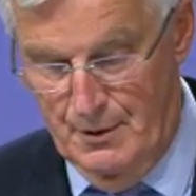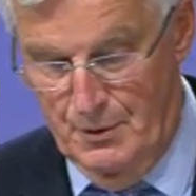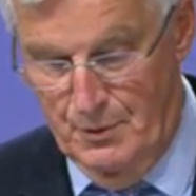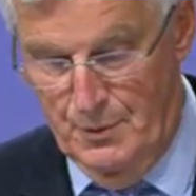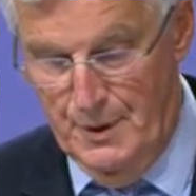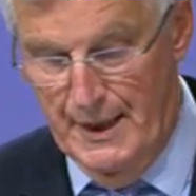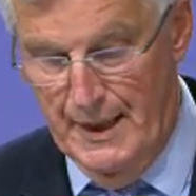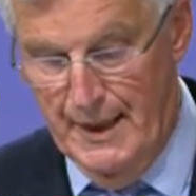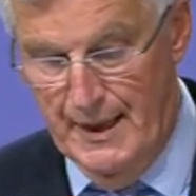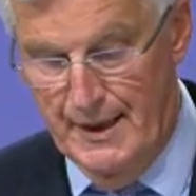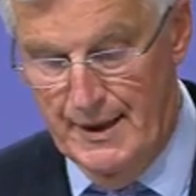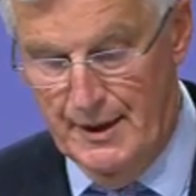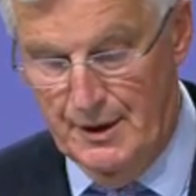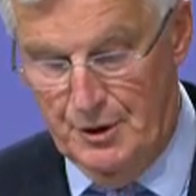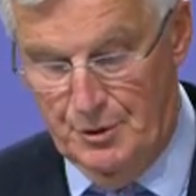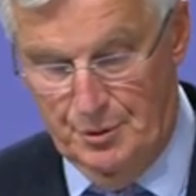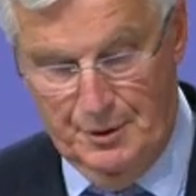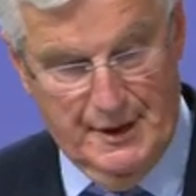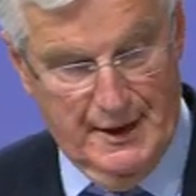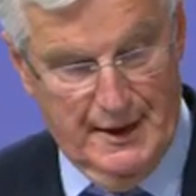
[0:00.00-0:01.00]
We are
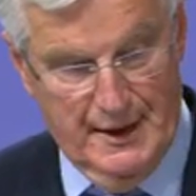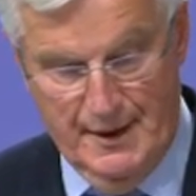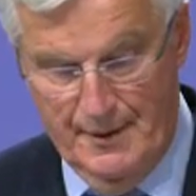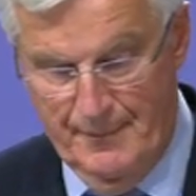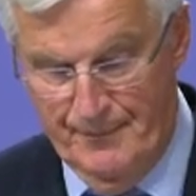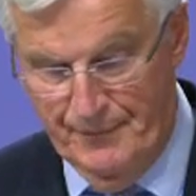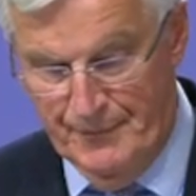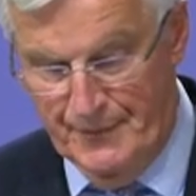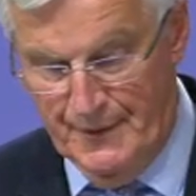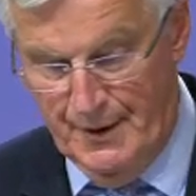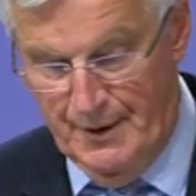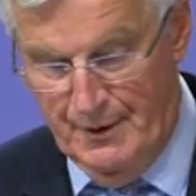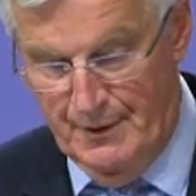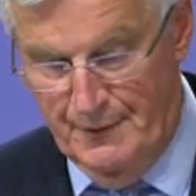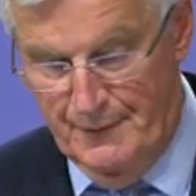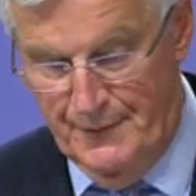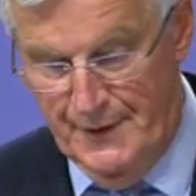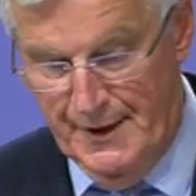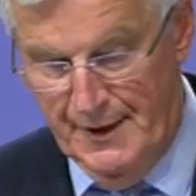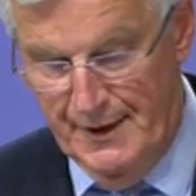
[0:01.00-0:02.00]
today
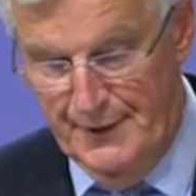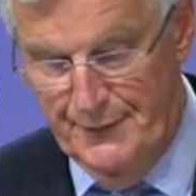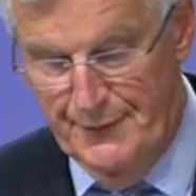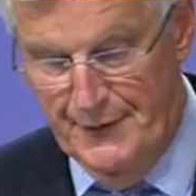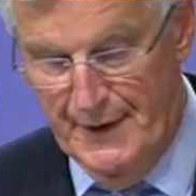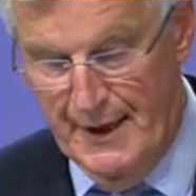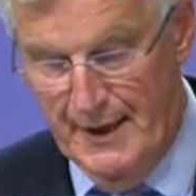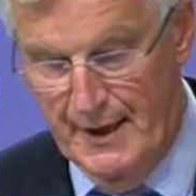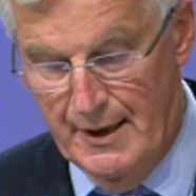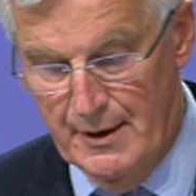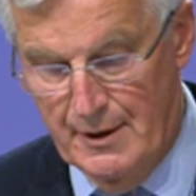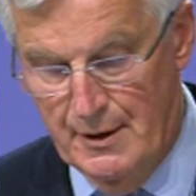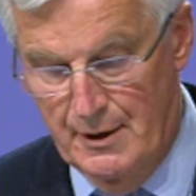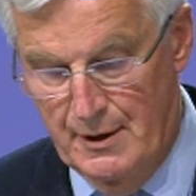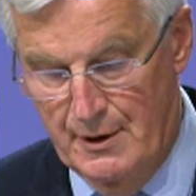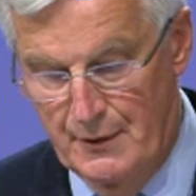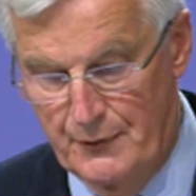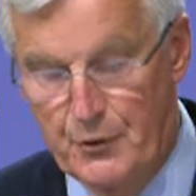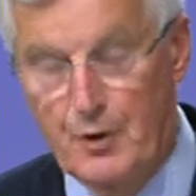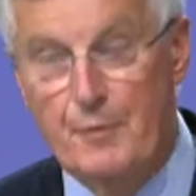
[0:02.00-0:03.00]
very far
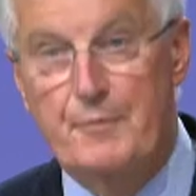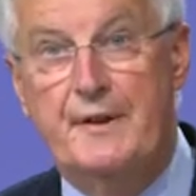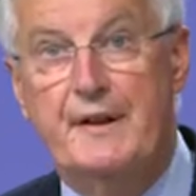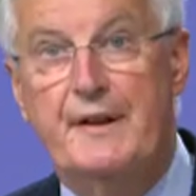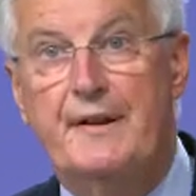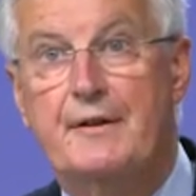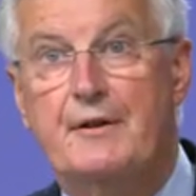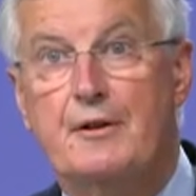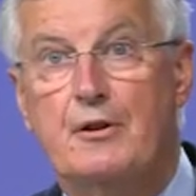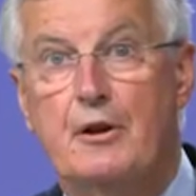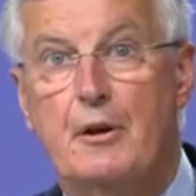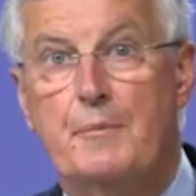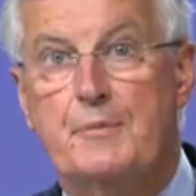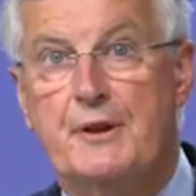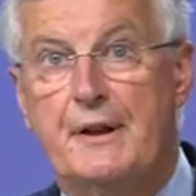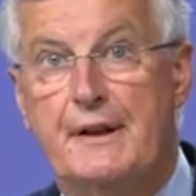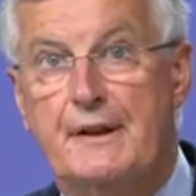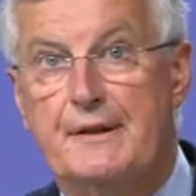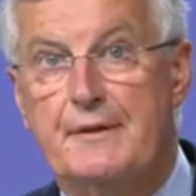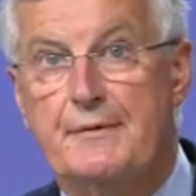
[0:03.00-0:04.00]
from this
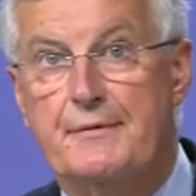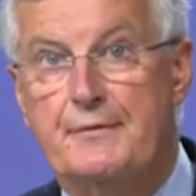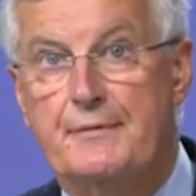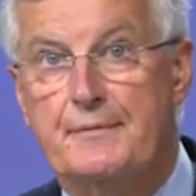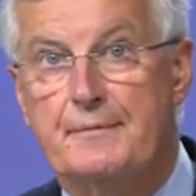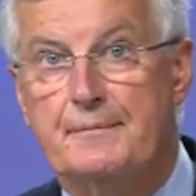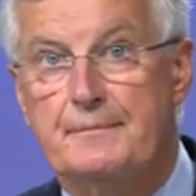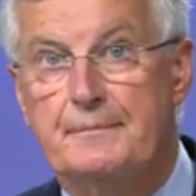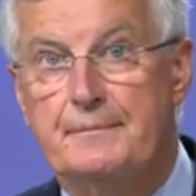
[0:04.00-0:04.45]
objective.